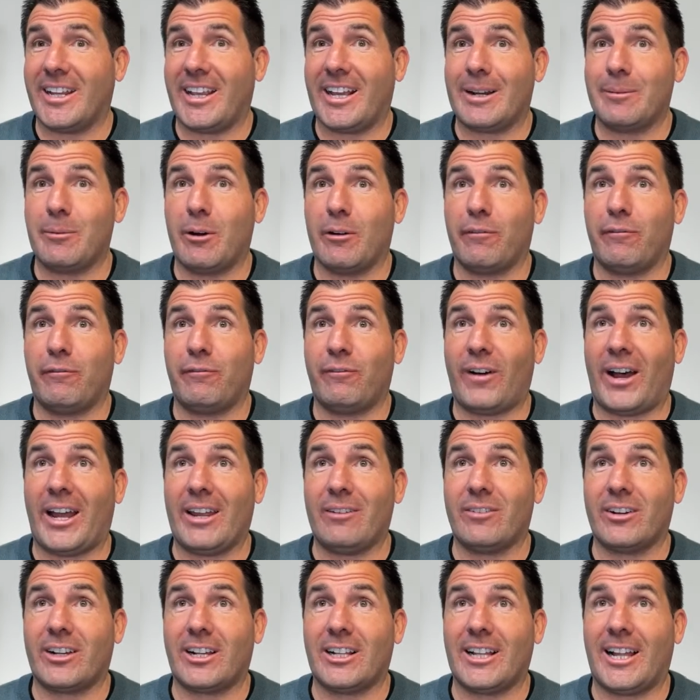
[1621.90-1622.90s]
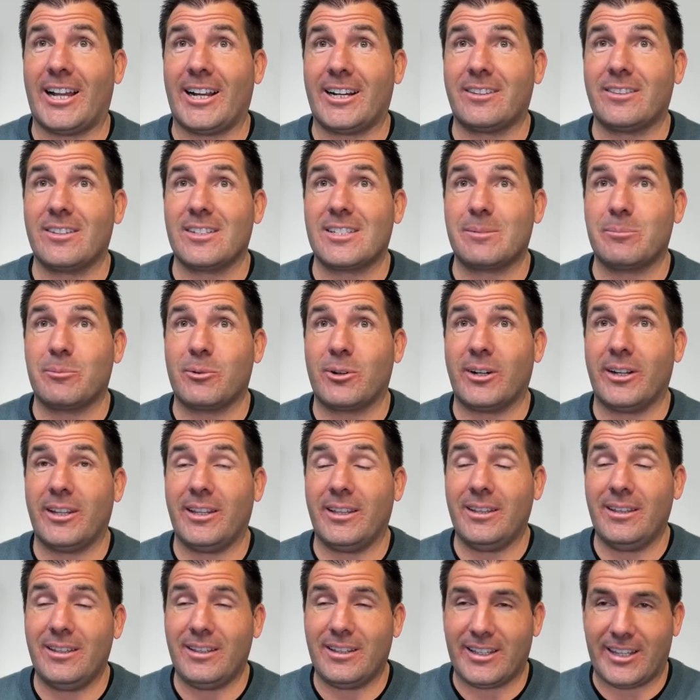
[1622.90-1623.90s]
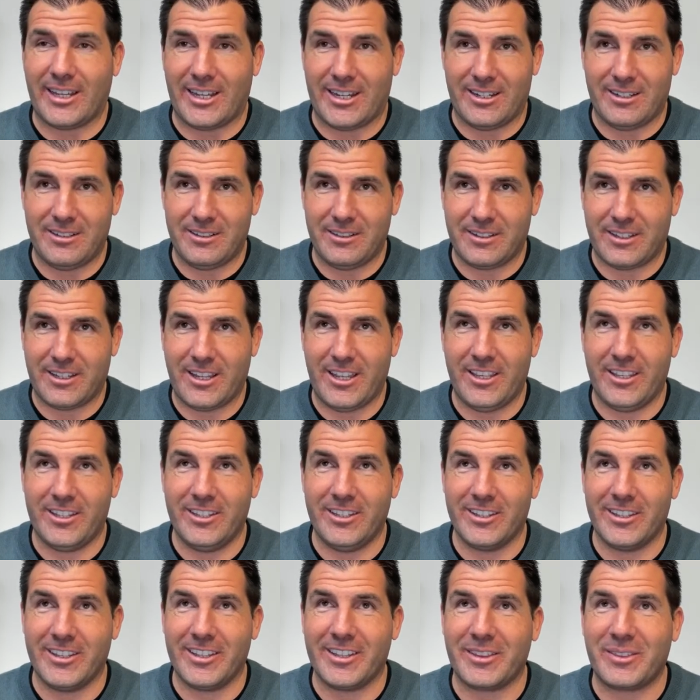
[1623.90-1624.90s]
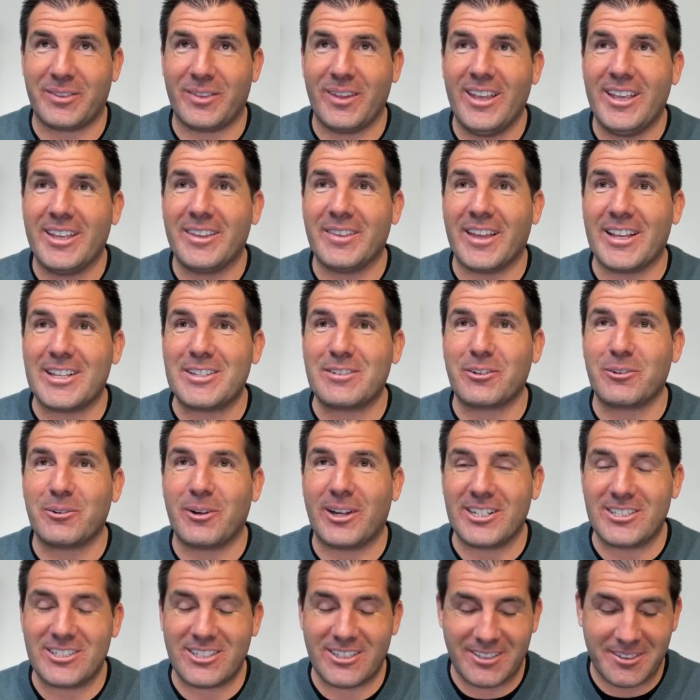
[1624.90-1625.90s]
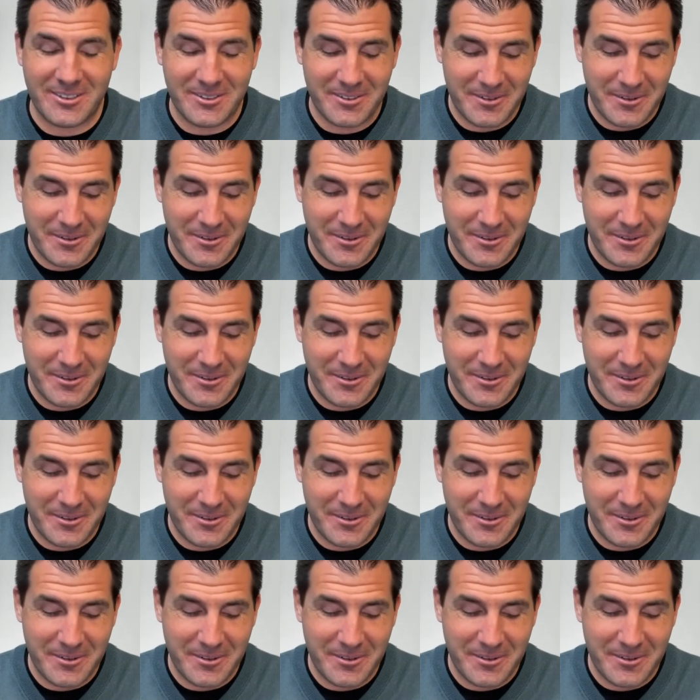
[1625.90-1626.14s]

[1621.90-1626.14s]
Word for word: at about five o'clock this morning. Yeah, thanks for watching.